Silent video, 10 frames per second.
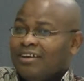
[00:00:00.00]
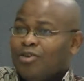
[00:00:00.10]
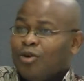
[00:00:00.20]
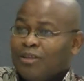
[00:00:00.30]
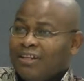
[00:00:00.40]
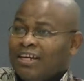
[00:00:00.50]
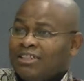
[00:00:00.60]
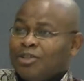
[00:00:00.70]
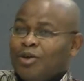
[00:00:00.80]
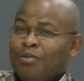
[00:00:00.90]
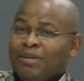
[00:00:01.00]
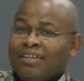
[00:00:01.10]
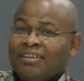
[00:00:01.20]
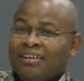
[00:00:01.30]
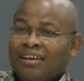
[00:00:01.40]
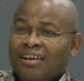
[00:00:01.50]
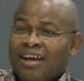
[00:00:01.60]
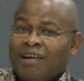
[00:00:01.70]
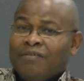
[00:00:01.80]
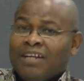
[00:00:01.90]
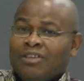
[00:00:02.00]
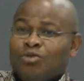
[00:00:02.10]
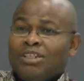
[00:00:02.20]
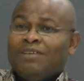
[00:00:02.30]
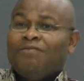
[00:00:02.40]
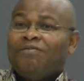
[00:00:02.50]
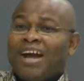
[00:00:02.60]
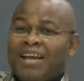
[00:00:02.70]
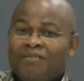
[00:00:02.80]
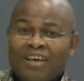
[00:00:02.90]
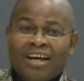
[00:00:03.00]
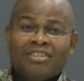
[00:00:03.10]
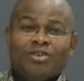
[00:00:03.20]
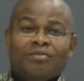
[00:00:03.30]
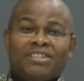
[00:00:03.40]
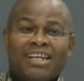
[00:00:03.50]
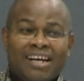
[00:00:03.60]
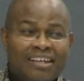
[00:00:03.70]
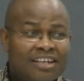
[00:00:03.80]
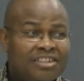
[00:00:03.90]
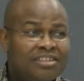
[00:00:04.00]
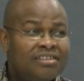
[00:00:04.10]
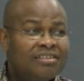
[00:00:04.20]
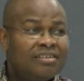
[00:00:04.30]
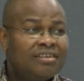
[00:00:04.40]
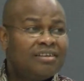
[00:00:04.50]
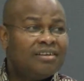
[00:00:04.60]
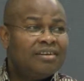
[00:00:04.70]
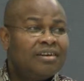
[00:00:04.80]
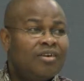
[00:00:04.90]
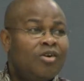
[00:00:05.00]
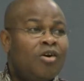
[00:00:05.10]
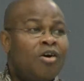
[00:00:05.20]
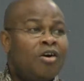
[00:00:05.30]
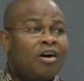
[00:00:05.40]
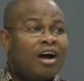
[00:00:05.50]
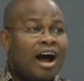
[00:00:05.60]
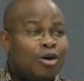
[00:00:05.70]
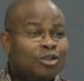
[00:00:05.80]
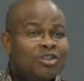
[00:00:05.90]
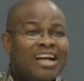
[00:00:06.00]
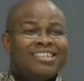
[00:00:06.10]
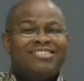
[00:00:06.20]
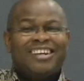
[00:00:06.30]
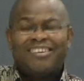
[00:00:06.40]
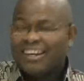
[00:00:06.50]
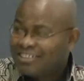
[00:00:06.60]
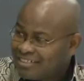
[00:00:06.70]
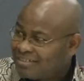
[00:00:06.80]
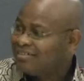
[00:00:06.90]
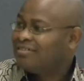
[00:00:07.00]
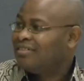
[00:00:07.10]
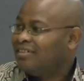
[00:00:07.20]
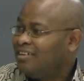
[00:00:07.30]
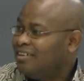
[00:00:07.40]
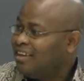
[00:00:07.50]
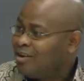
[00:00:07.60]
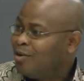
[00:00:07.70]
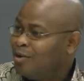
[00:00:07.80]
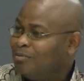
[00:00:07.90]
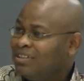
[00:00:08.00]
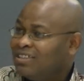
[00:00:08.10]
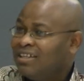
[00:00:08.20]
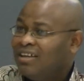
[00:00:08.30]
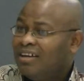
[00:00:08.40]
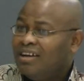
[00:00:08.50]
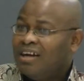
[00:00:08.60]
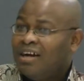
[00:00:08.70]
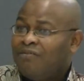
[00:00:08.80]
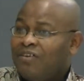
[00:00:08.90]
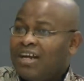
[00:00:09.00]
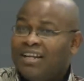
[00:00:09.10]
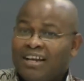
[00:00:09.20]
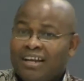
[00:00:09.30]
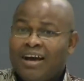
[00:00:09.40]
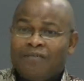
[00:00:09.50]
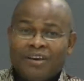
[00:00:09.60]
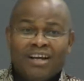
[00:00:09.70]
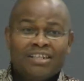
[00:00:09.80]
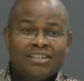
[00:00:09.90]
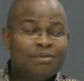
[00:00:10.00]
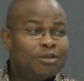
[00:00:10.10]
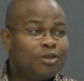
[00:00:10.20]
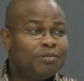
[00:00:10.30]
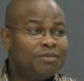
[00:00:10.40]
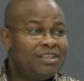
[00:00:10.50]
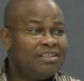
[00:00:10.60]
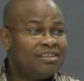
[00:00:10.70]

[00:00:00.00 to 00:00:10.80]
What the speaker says: Growth that is coming after 25 years of stagnation or outright regression in the economy. Finally, Africa seems to be